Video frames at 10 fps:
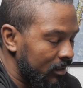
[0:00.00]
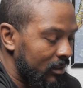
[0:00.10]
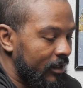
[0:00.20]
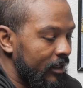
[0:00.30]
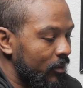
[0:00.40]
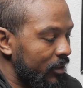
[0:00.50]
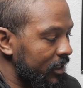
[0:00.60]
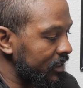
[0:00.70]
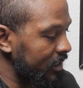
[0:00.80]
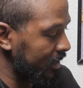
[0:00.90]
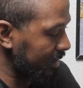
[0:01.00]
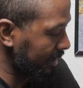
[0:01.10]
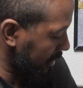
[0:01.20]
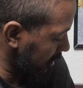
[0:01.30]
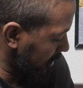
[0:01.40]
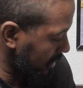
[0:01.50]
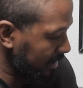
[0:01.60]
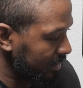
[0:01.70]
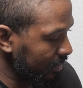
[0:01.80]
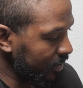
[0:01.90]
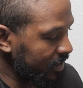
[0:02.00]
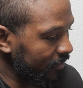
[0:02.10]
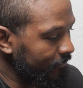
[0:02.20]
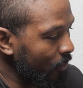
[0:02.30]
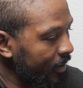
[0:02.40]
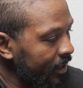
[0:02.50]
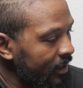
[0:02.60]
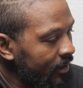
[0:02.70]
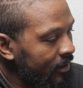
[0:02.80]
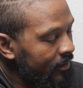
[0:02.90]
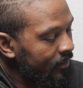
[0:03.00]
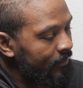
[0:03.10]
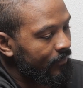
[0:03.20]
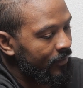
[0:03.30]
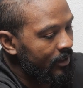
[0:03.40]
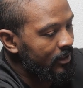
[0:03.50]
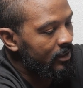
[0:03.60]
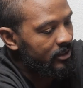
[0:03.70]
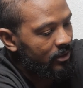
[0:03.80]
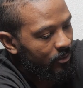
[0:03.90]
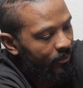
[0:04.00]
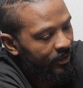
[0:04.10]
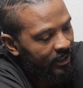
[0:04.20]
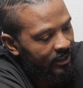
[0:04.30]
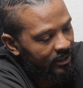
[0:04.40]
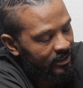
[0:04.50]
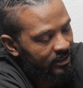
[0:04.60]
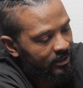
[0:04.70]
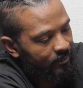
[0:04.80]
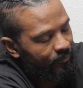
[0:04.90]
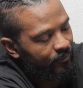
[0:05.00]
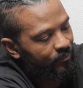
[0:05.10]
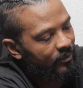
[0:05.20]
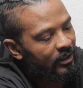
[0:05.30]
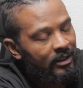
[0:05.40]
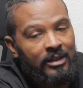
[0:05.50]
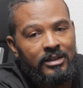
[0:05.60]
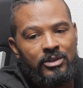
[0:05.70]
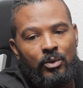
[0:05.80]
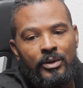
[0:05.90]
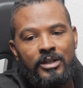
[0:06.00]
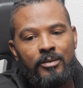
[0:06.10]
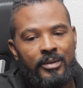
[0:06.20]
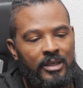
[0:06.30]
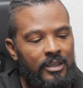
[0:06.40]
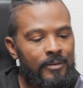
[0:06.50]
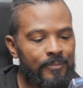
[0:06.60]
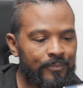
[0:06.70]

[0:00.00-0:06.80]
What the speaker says: I already know what this is because I only sent 4 in. So this is going to be